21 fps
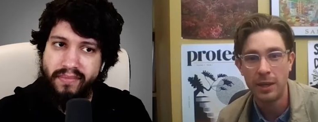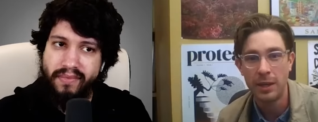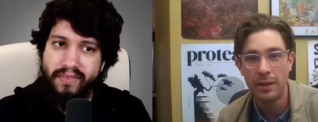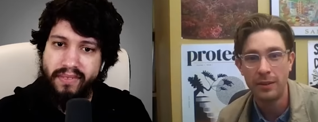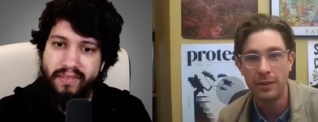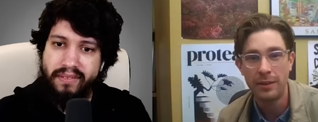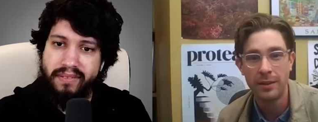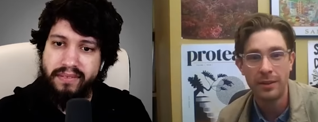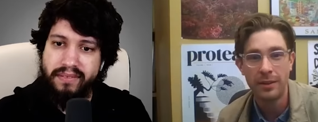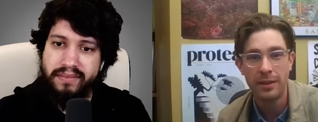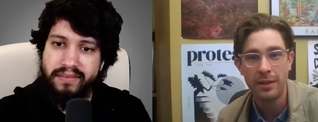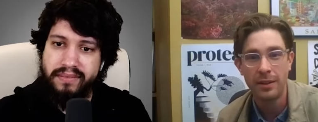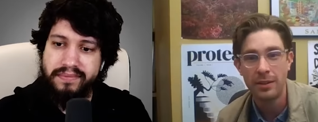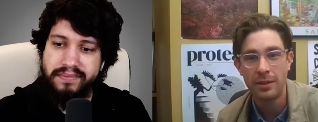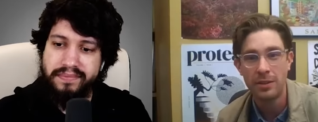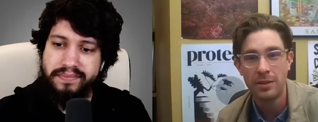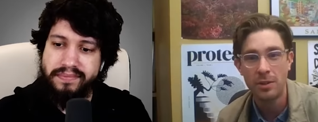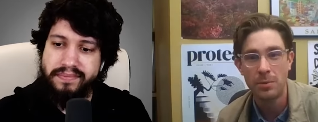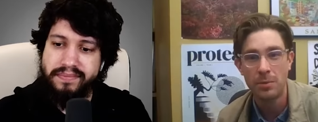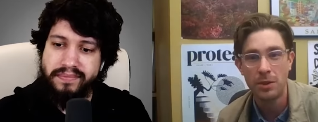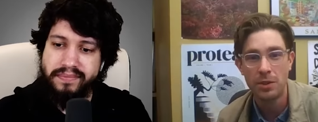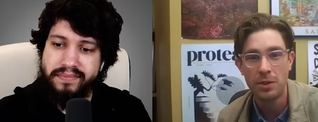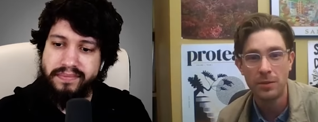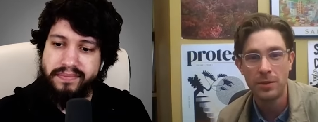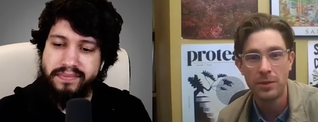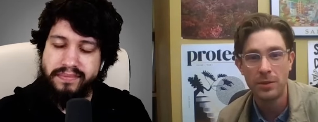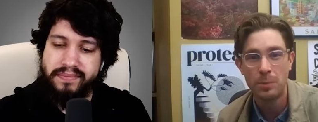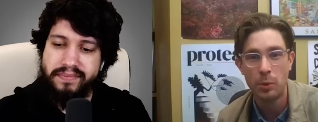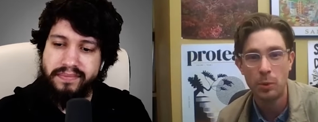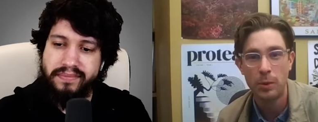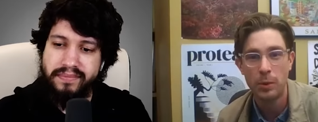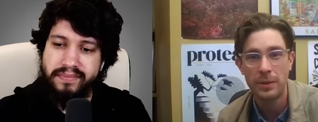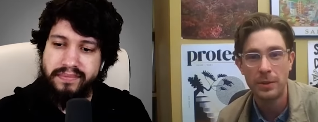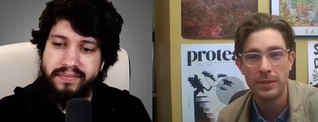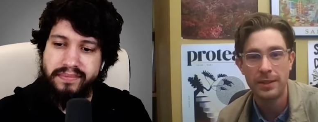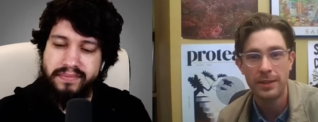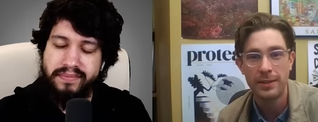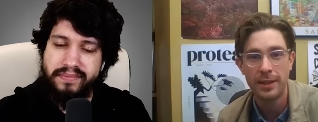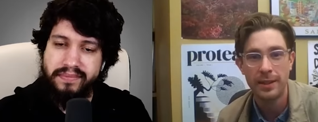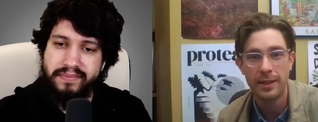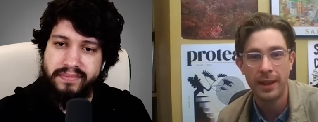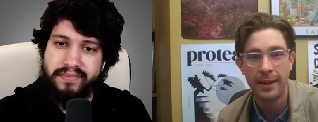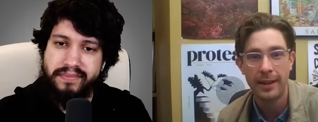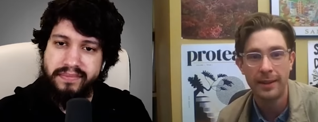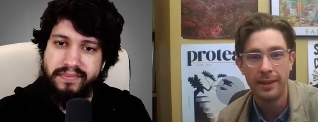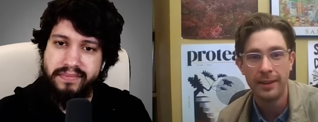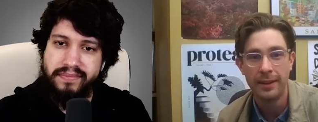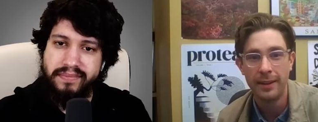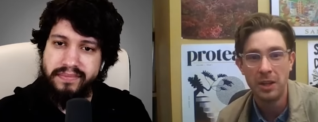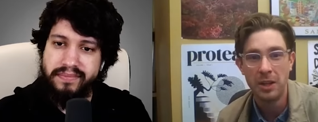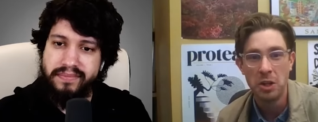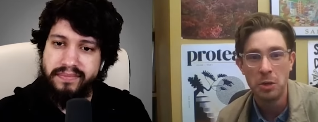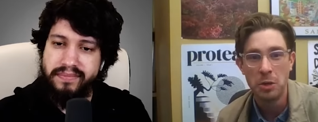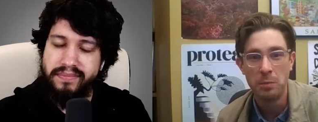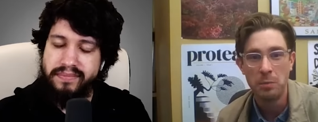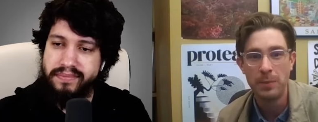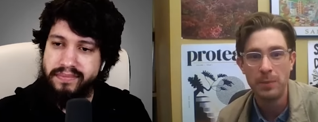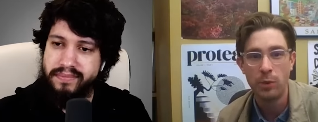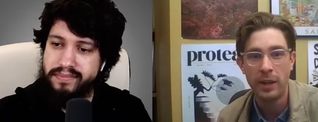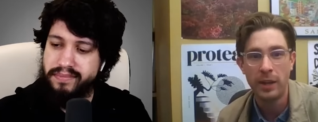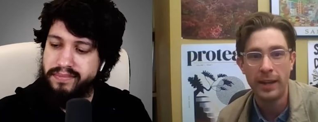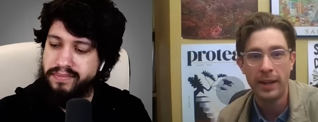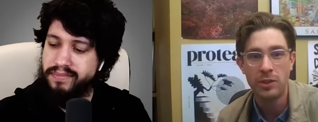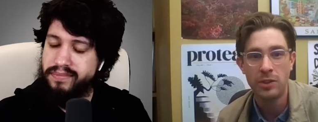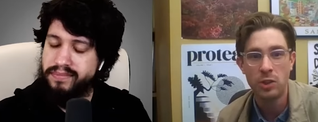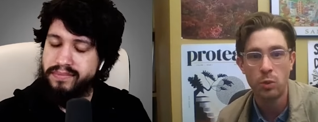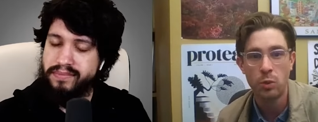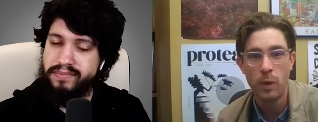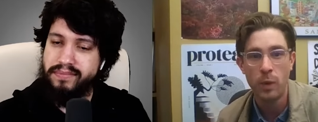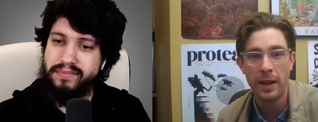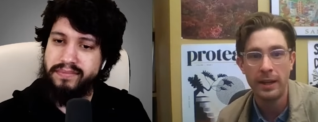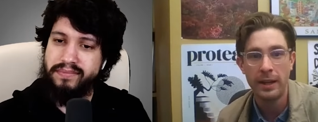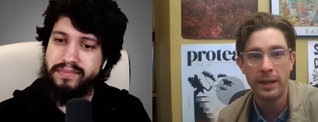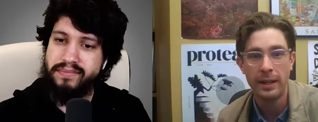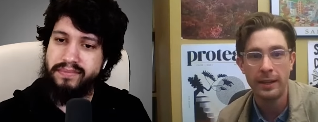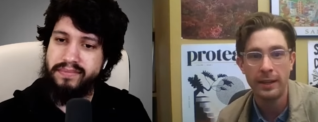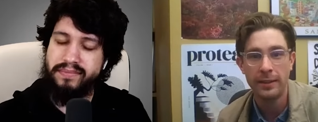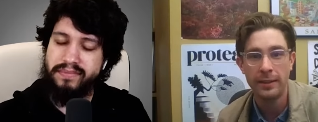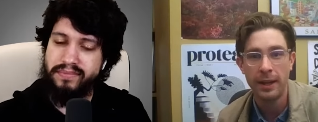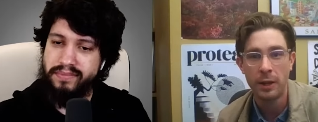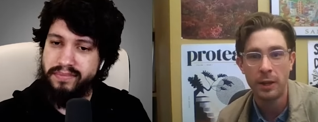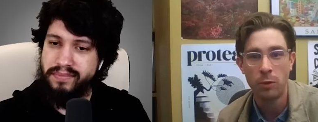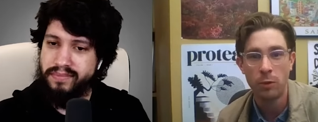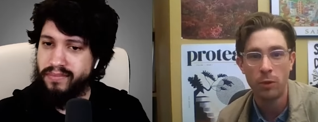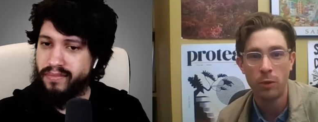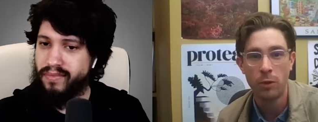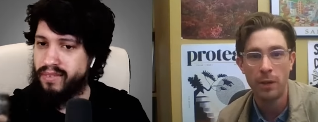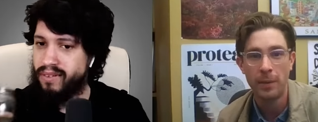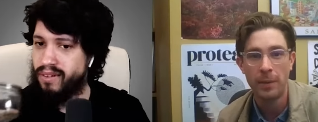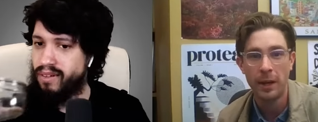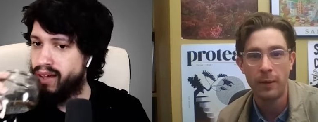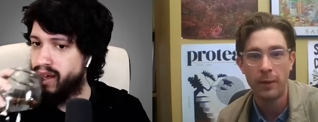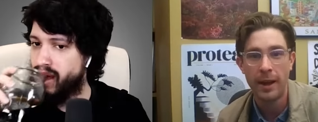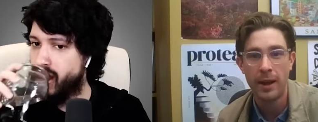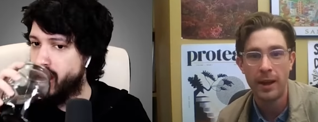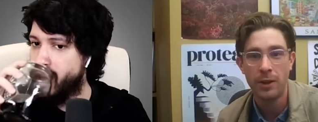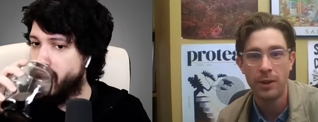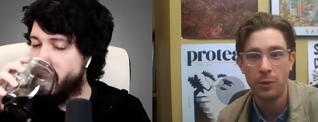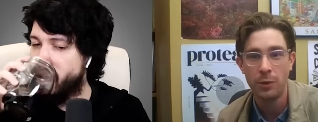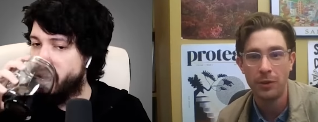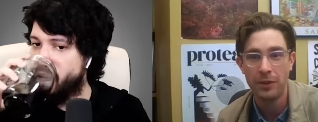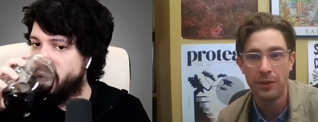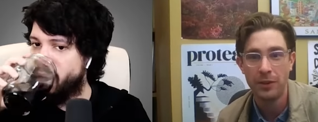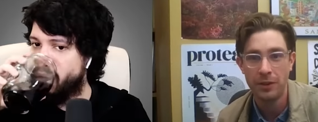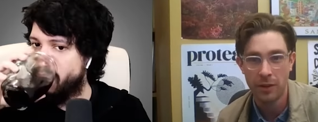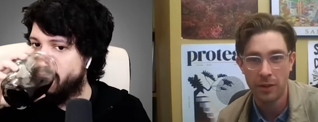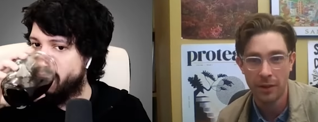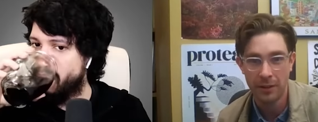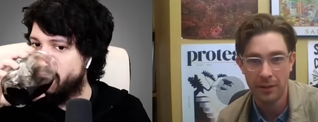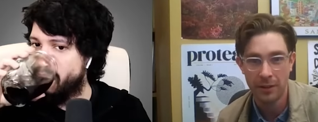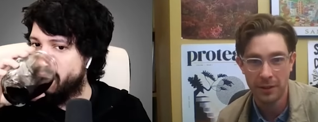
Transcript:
Speaker 1: I mean, so much of sports is like people getting sweaty and like rubbing around with each